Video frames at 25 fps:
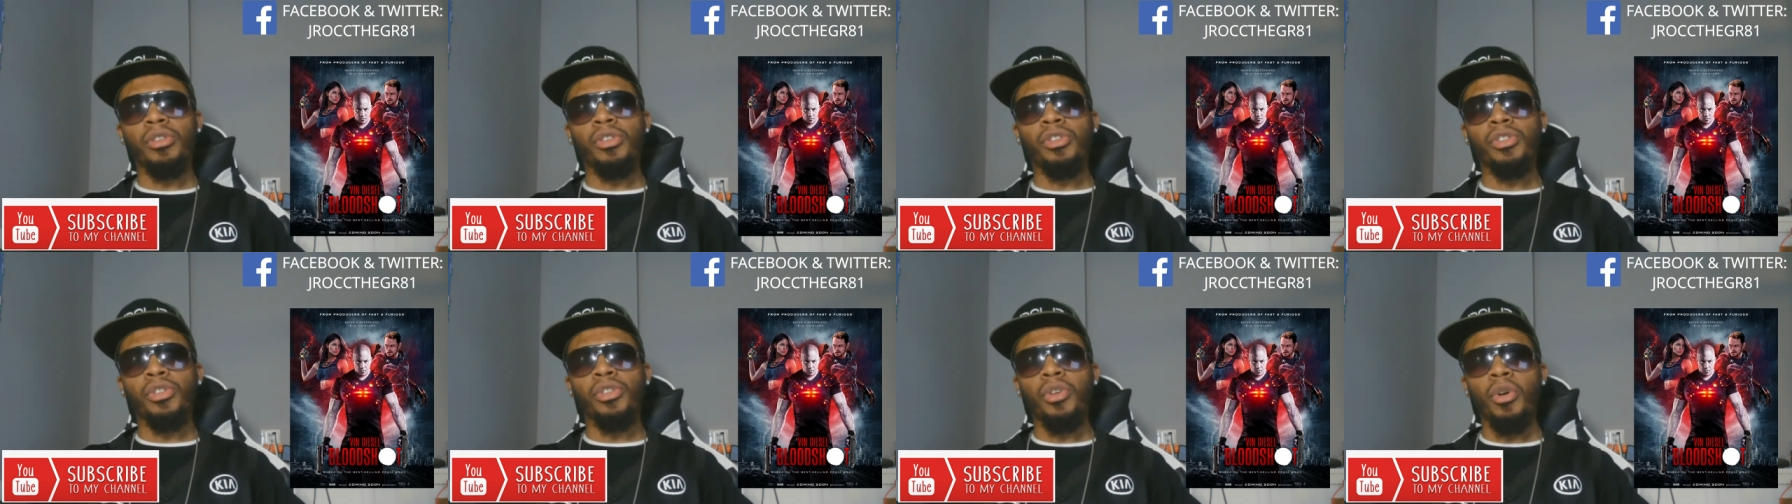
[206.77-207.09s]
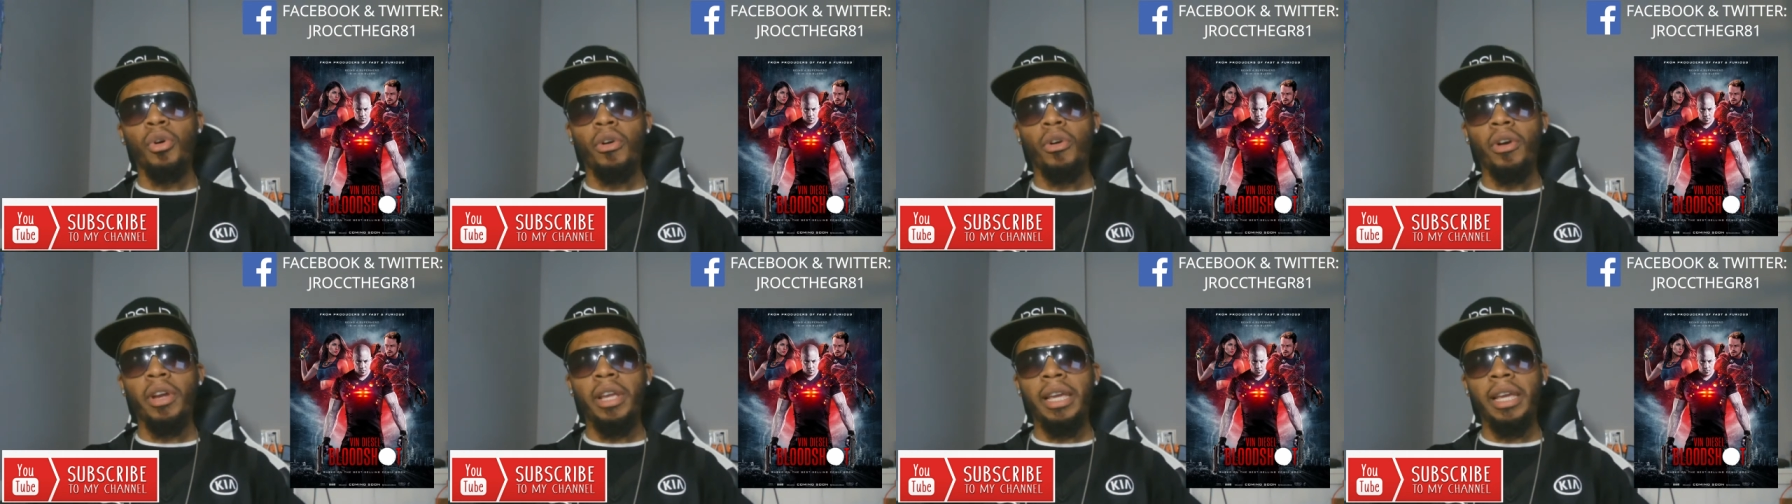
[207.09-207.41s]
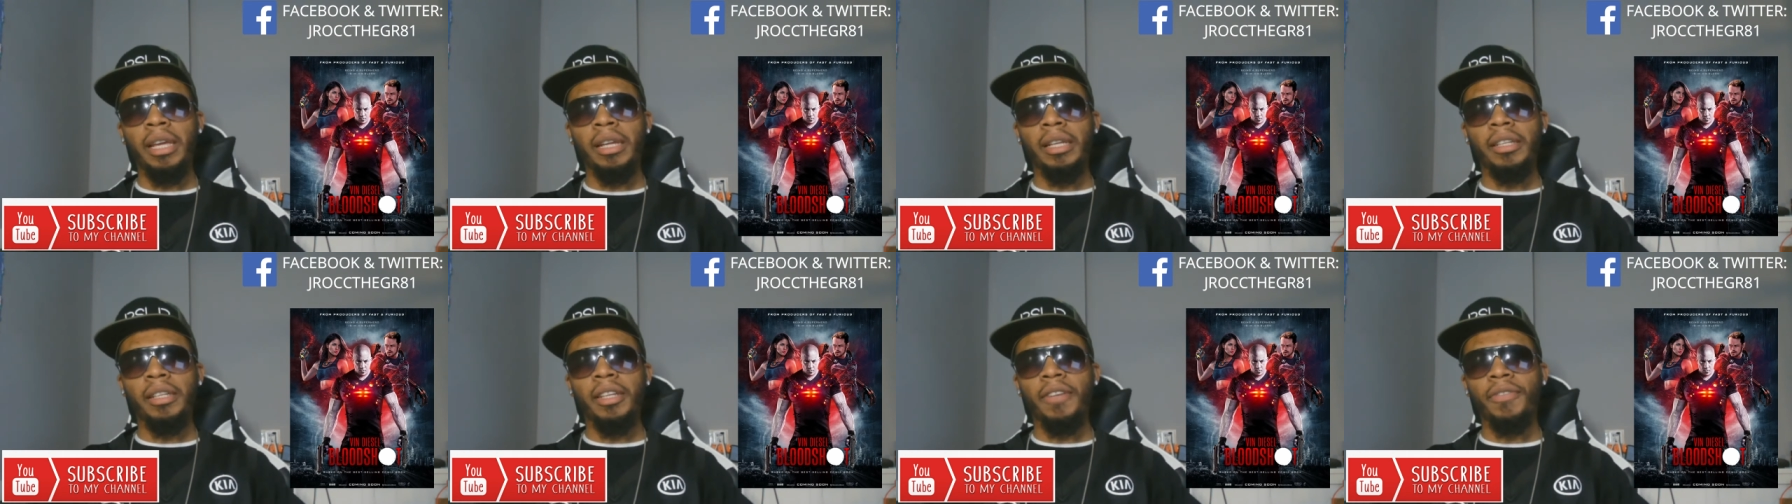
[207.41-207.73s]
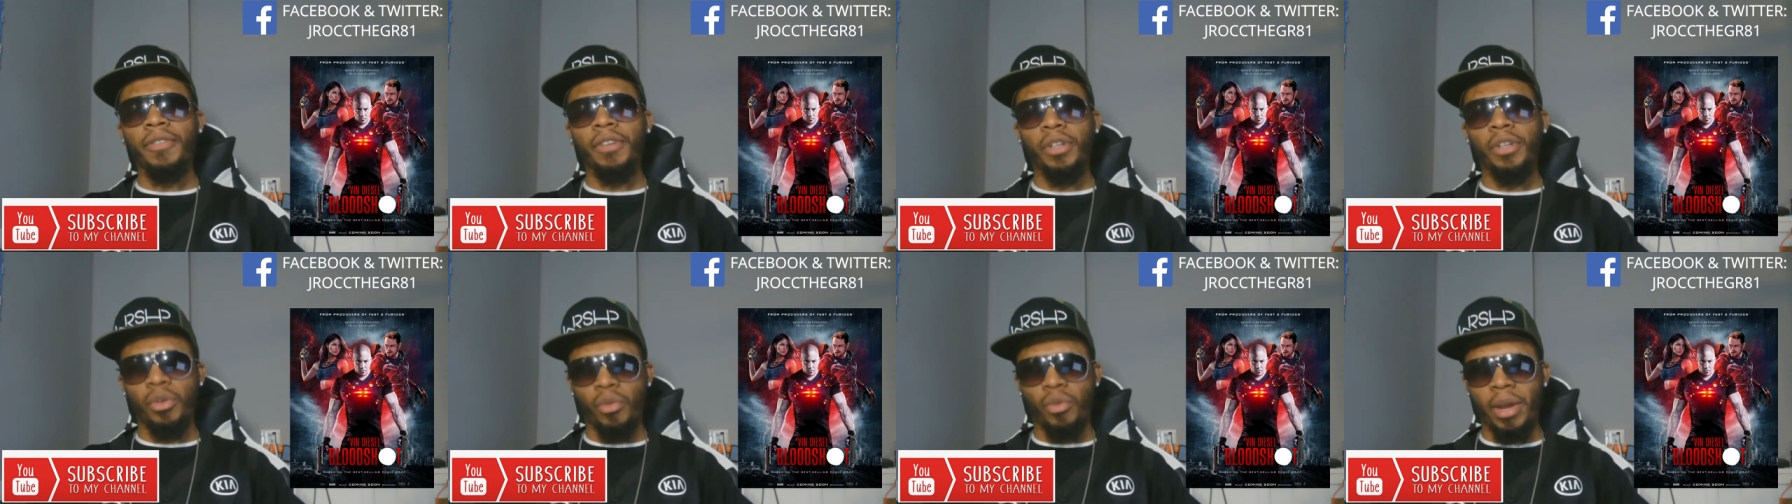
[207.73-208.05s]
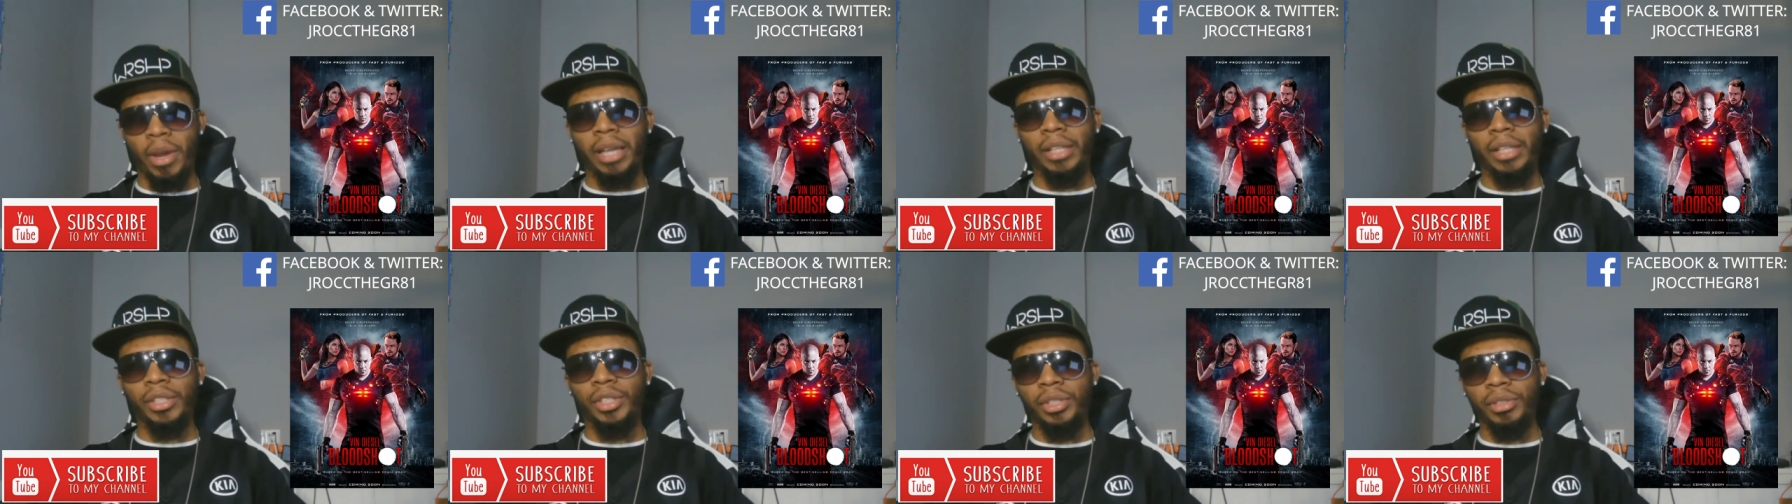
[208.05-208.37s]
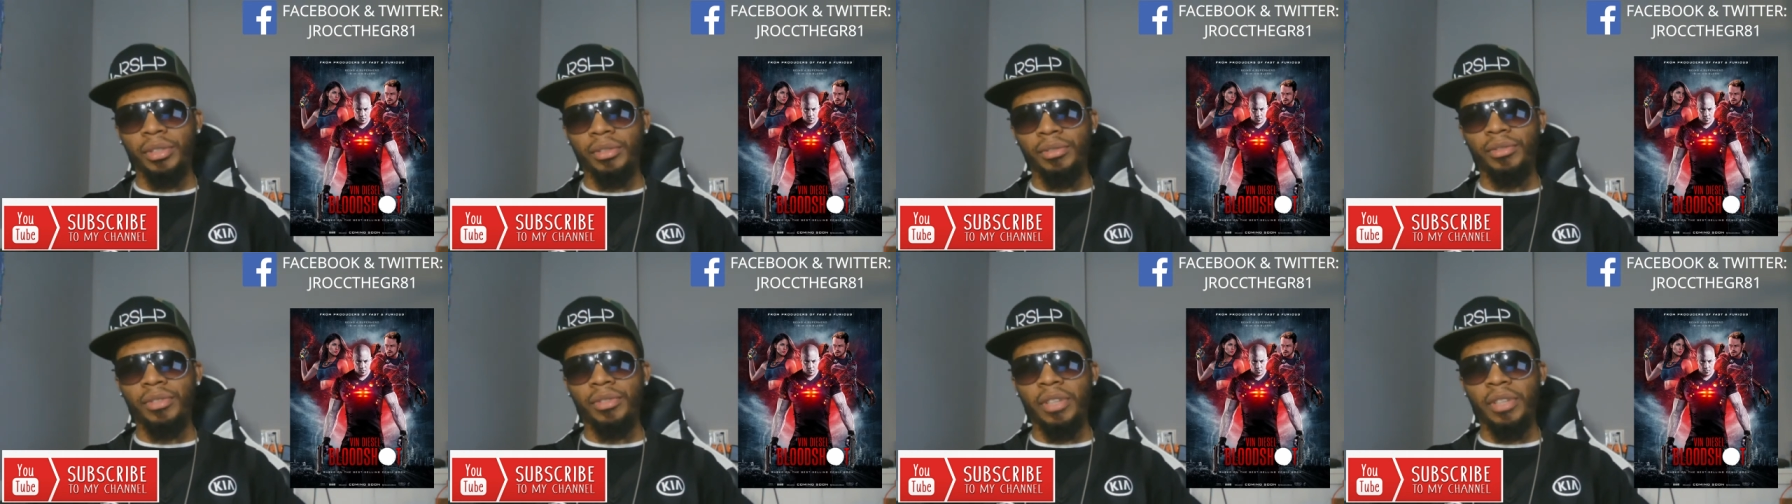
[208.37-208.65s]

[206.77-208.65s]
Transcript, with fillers: the story in a different direction,